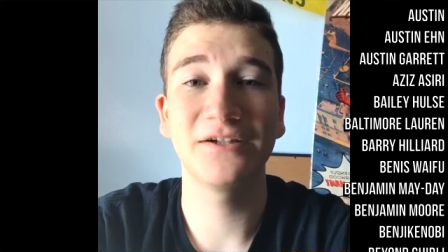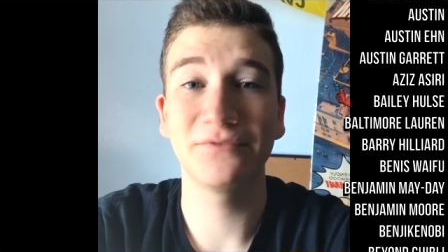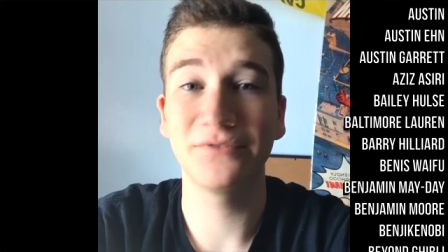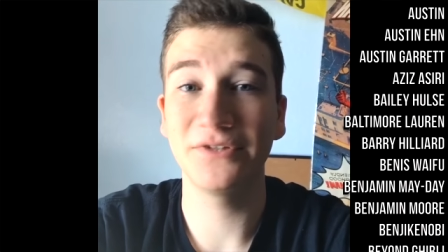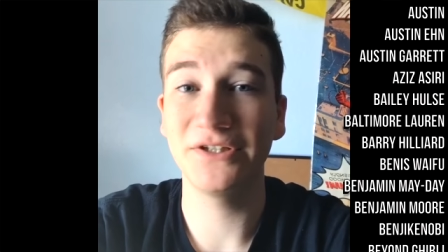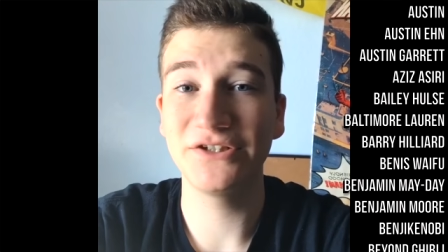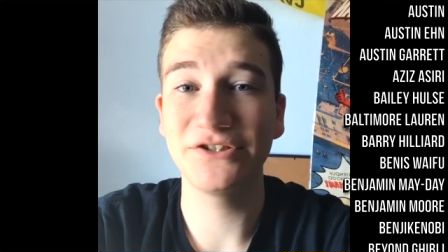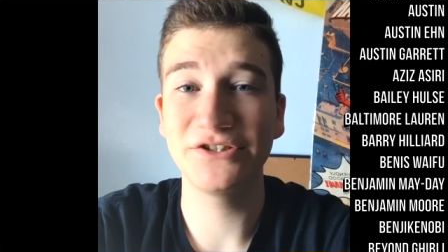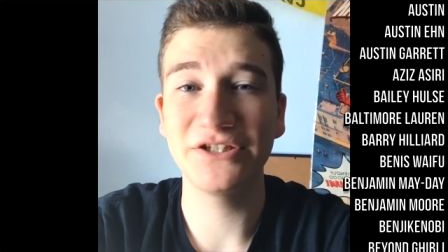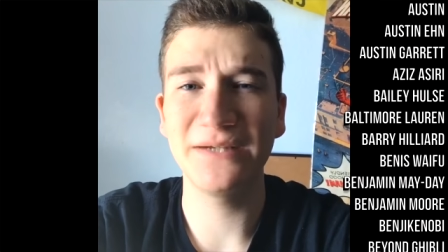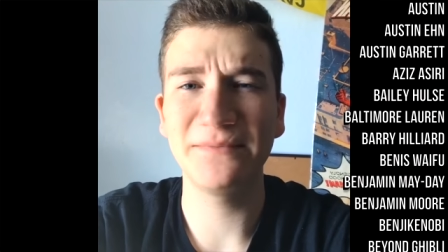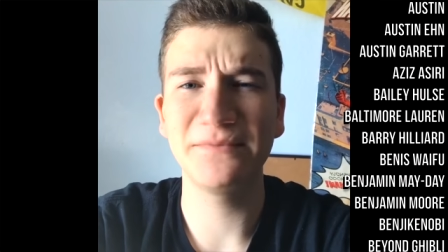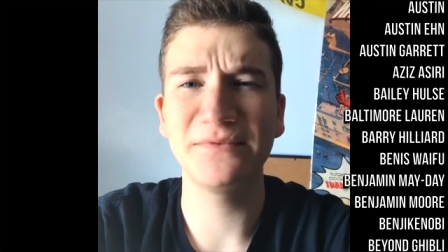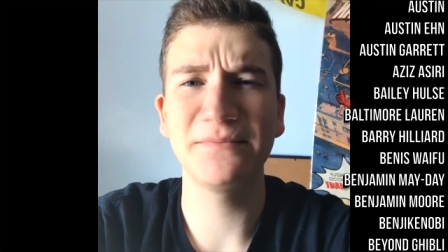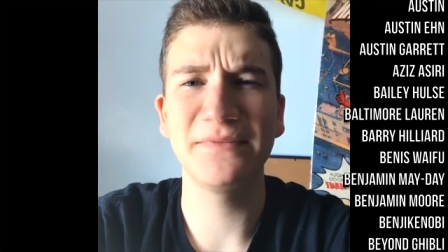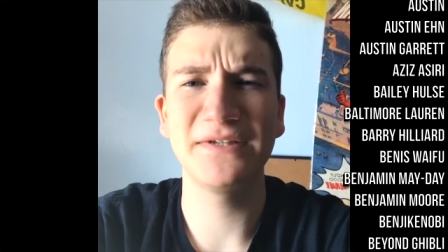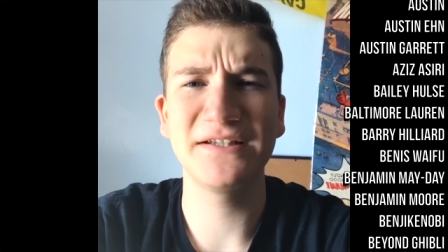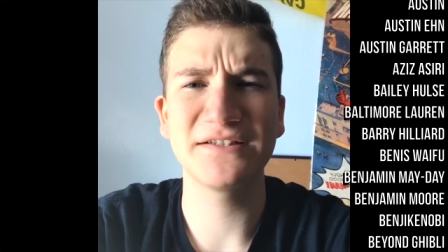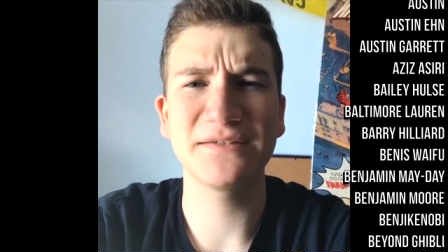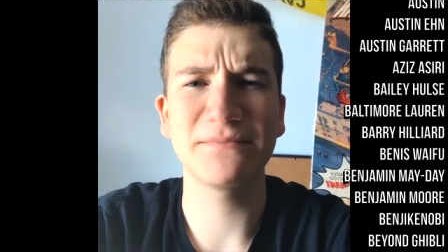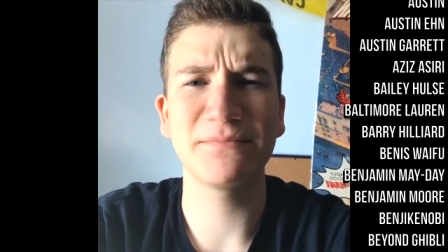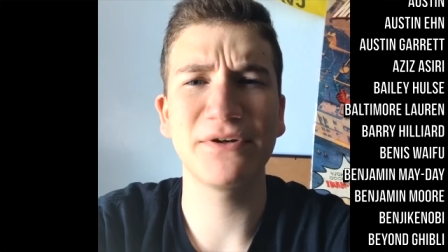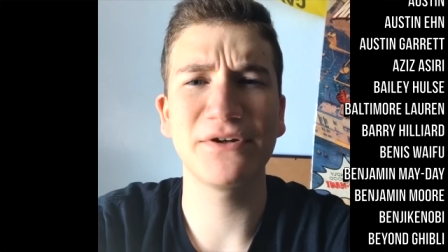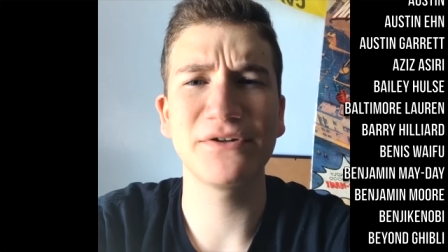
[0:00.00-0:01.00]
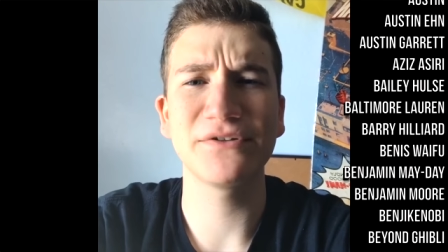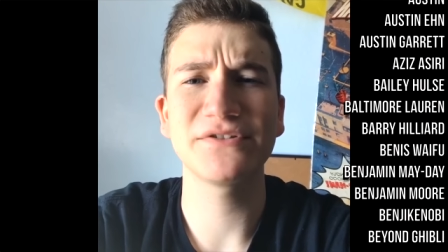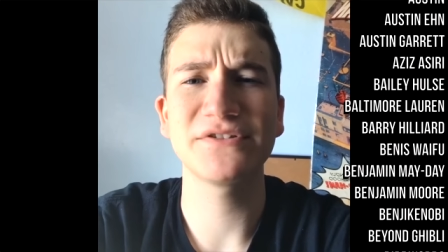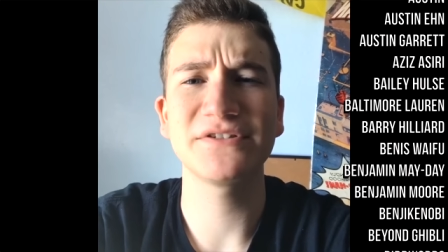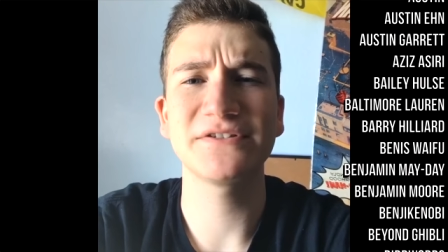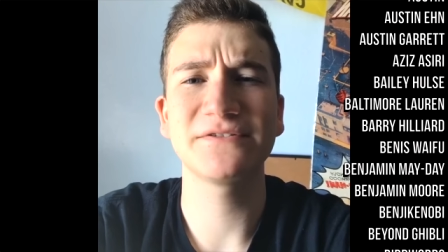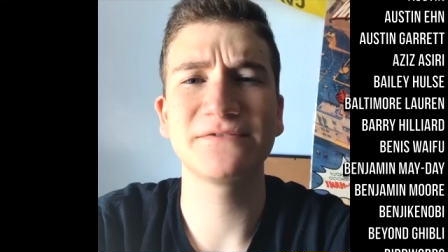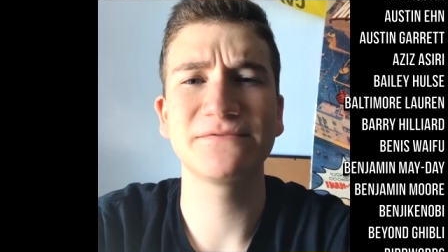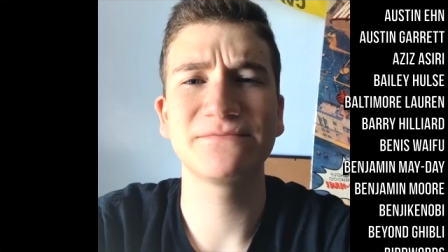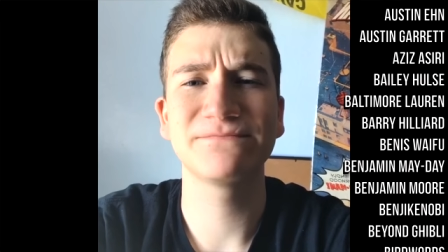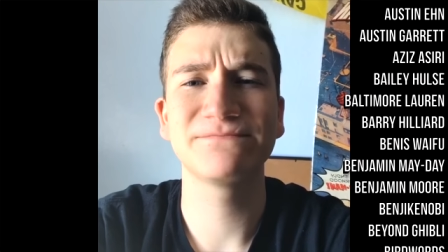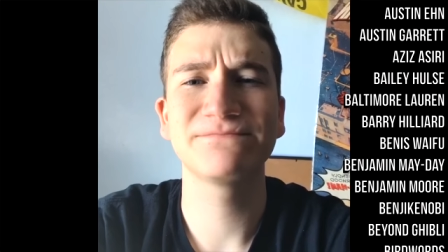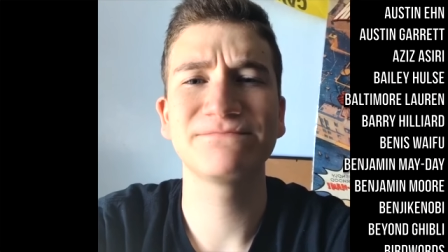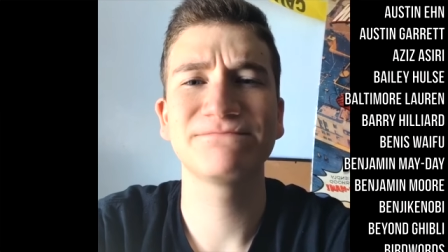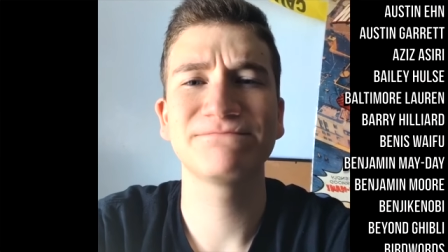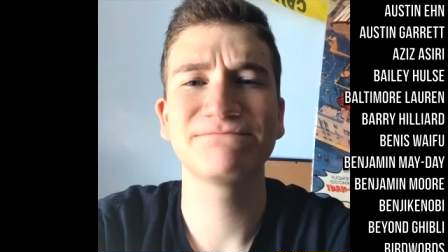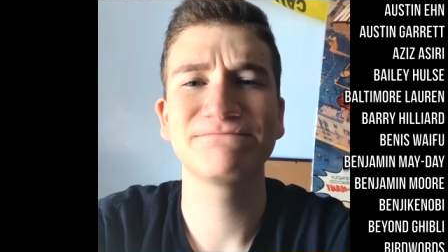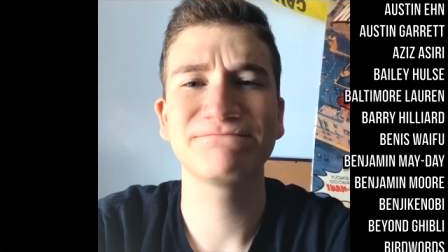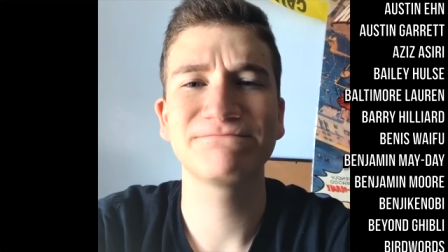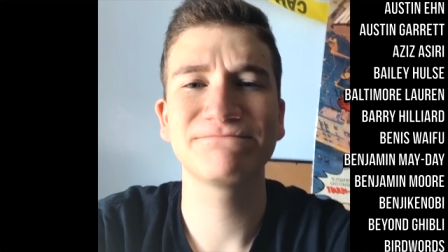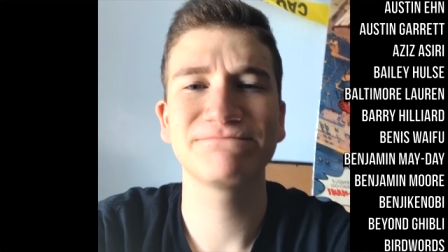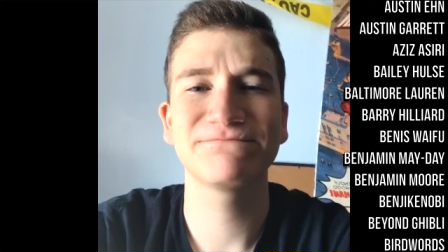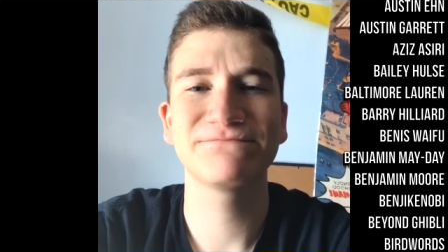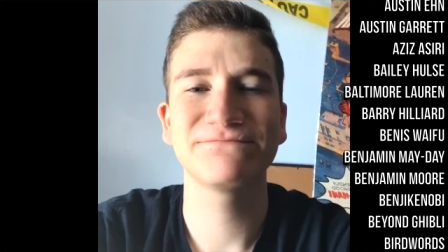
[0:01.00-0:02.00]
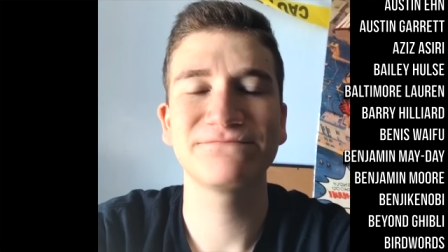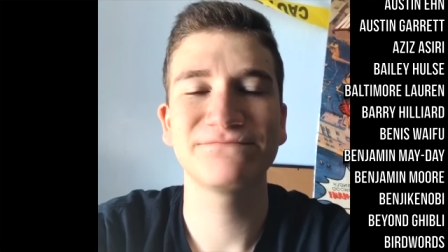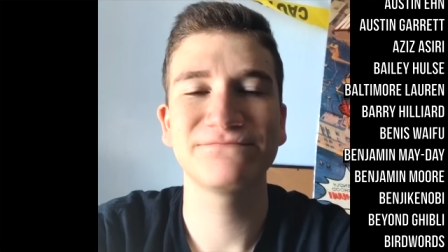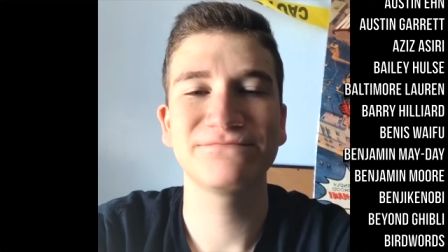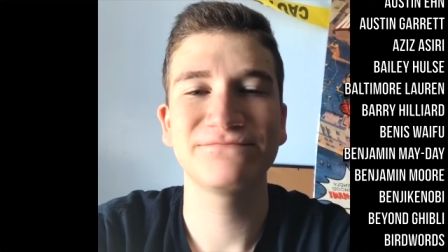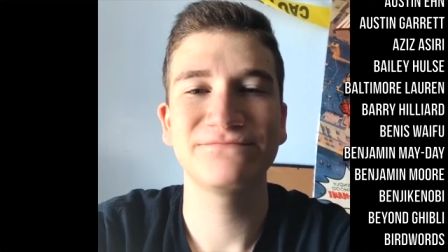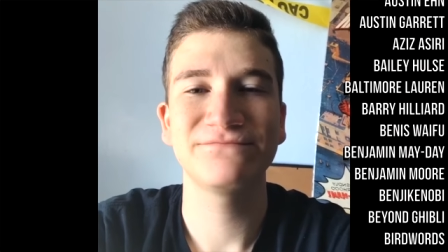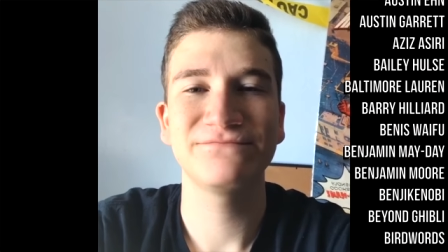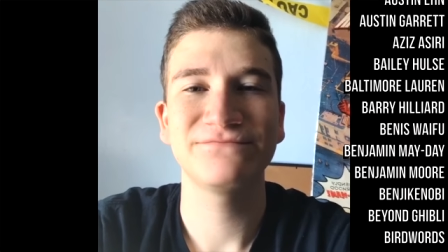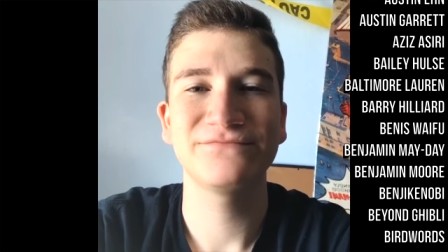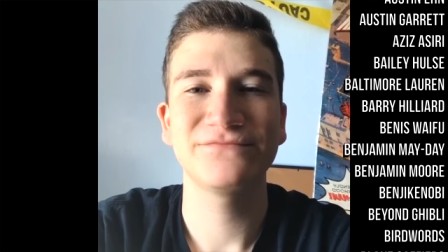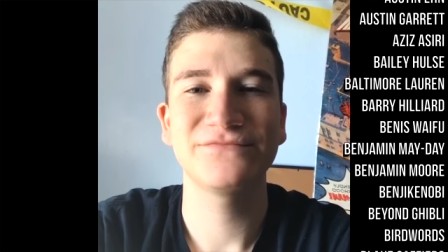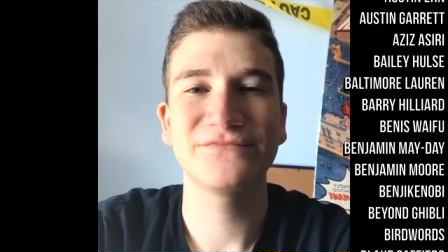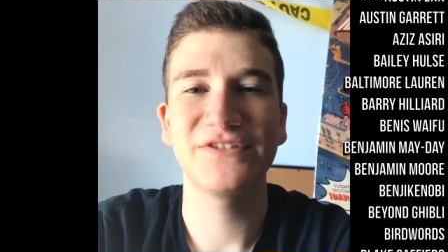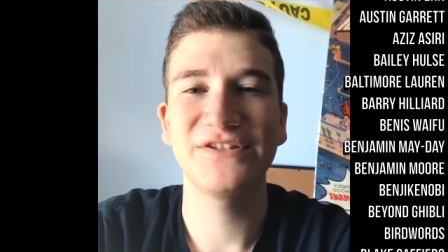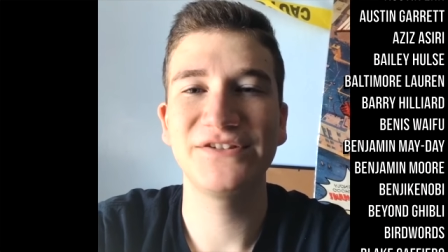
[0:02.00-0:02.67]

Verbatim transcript: it really shaped me as a person.